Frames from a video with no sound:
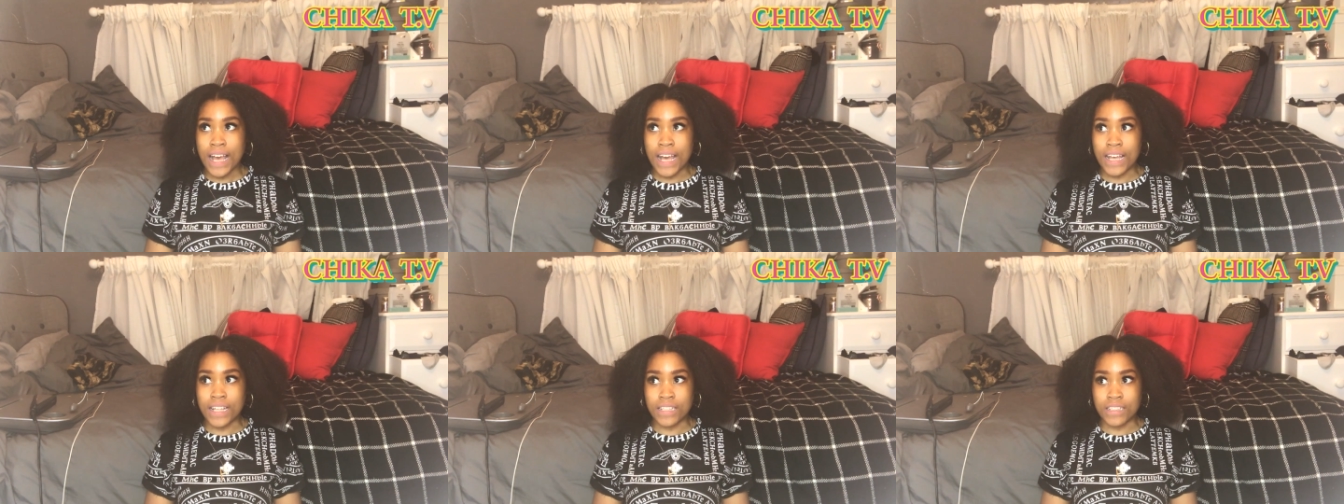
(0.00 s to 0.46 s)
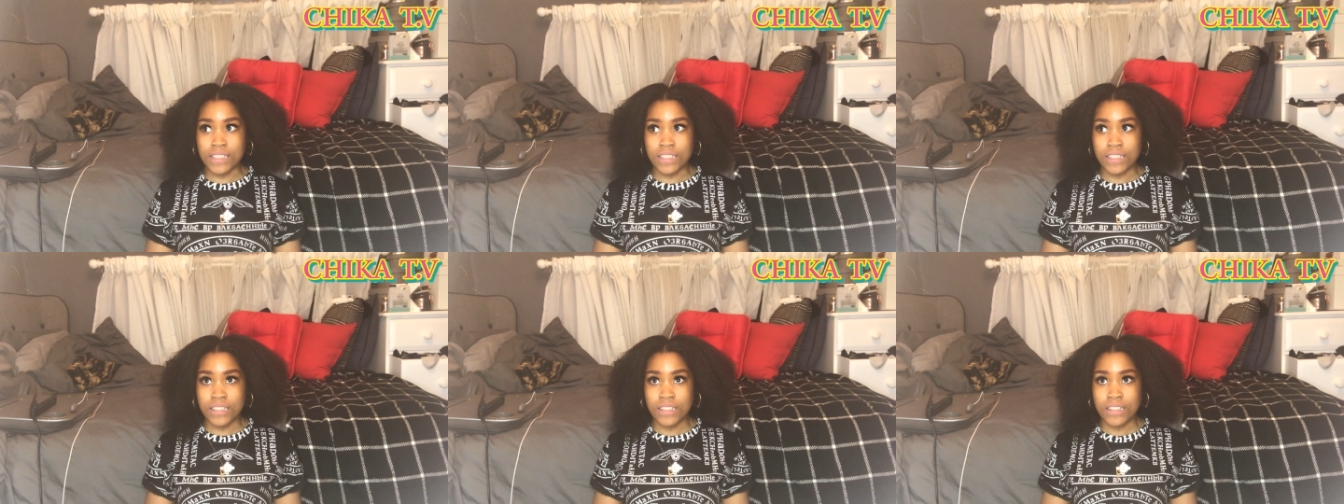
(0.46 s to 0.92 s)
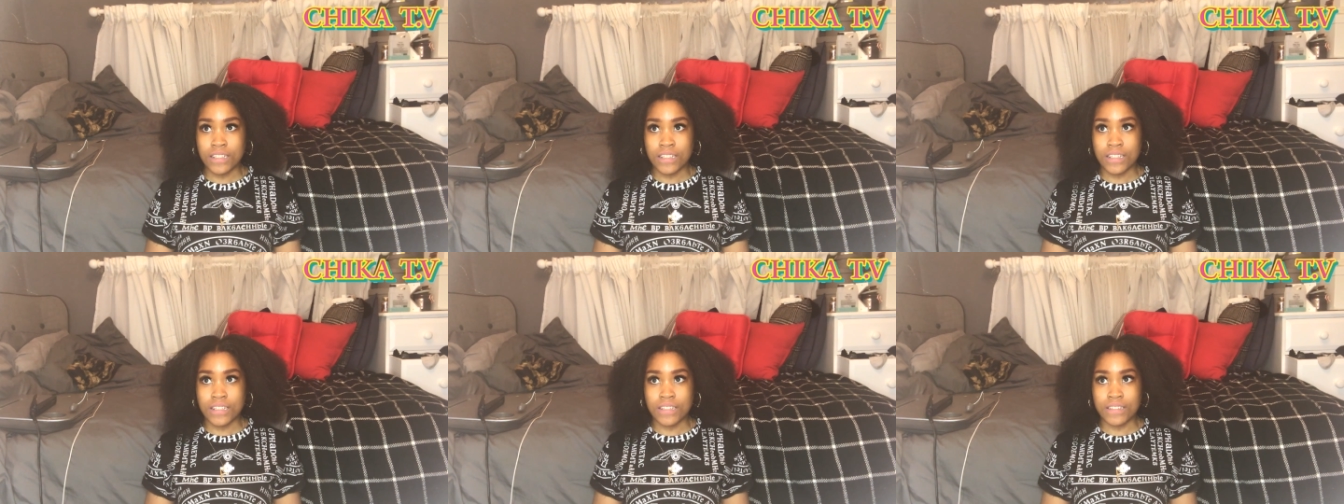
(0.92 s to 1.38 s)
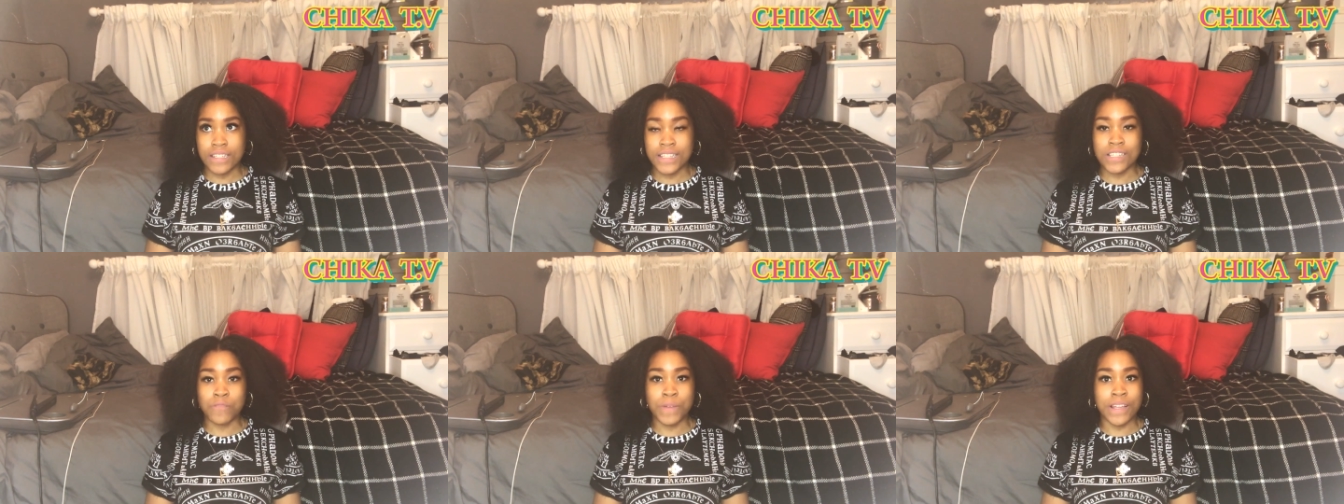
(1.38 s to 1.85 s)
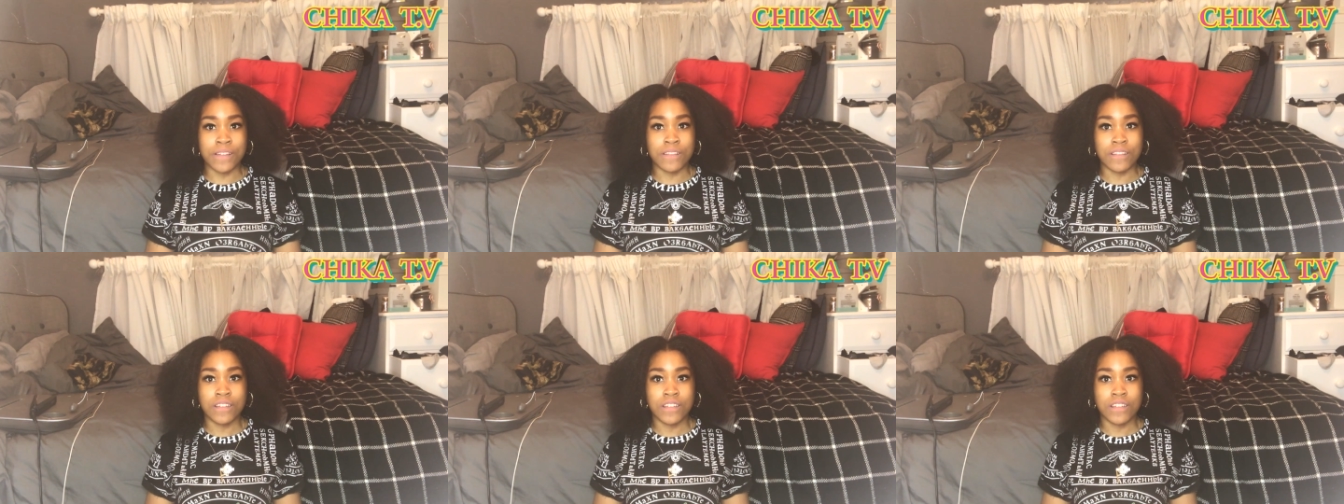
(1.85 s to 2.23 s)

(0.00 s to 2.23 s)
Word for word: and this is when